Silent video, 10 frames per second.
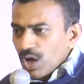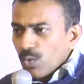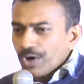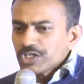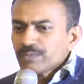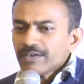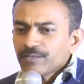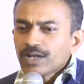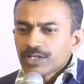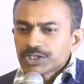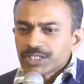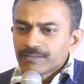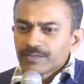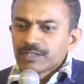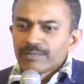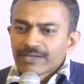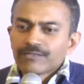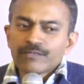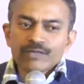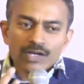What is my fellowship with my
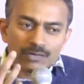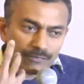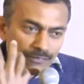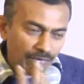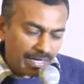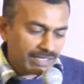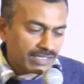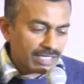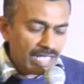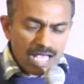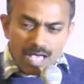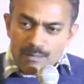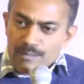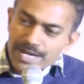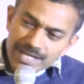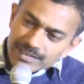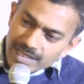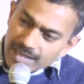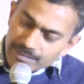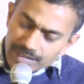fellow friend? Many a
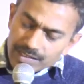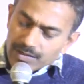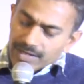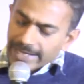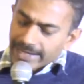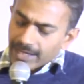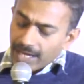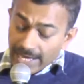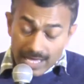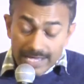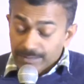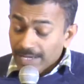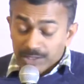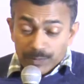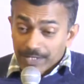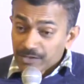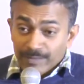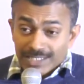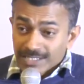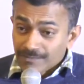time, like, I'm speaking to
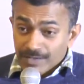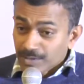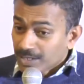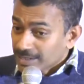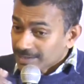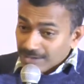myself. I'm not